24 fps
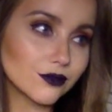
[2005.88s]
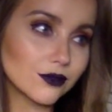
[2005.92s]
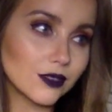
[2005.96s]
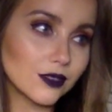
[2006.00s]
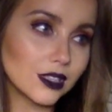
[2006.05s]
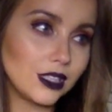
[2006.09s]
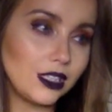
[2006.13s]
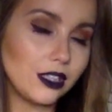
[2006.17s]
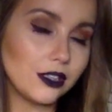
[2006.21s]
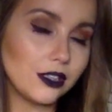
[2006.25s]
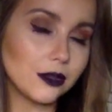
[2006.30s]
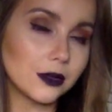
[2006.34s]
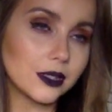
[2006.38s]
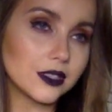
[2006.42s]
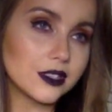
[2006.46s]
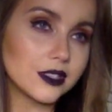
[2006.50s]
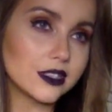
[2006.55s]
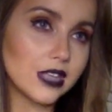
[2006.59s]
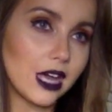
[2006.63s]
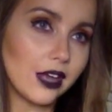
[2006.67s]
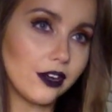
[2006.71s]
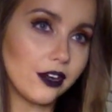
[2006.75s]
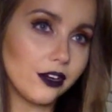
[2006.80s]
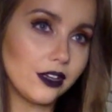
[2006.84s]
you know, because
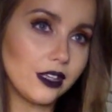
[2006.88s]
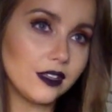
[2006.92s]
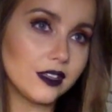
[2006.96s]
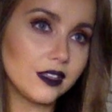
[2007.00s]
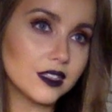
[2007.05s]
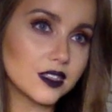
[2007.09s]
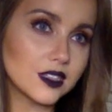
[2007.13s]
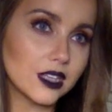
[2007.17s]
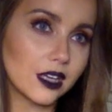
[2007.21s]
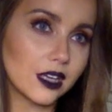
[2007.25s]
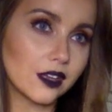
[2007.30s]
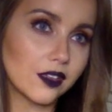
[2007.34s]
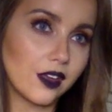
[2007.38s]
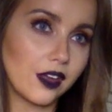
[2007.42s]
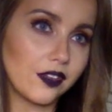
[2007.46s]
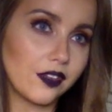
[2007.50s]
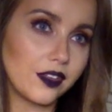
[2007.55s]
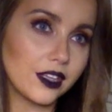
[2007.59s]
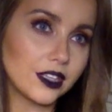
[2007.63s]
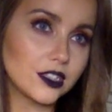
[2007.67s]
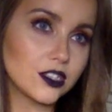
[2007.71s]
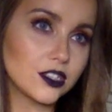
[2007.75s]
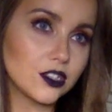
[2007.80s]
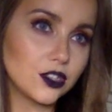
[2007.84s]
Saturn in the 6th, I
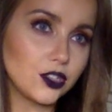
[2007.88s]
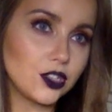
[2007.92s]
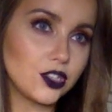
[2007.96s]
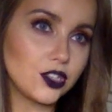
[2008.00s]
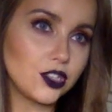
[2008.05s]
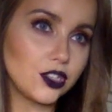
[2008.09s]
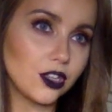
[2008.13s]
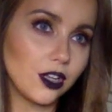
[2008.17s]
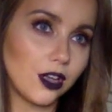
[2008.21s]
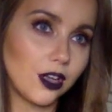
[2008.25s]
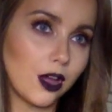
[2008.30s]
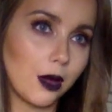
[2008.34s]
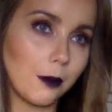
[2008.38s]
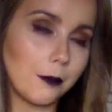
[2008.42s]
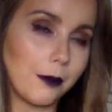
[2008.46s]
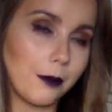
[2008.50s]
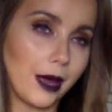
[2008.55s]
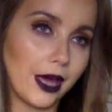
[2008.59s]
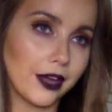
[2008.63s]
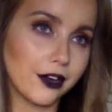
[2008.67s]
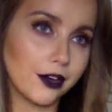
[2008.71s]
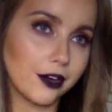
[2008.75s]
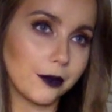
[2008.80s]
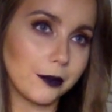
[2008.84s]
think, suits you a lot
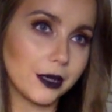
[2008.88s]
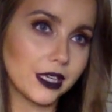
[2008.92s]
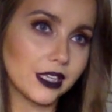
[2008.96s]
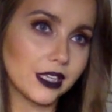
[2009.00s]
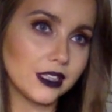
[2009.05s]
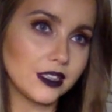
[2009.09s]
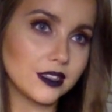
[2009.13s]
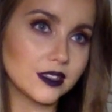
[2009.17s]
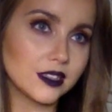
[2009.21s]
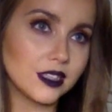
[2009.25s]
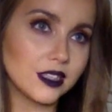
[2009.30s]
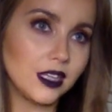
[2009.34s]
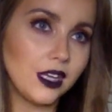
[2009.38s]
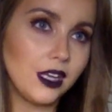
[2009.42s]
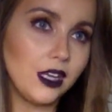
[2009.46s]
better because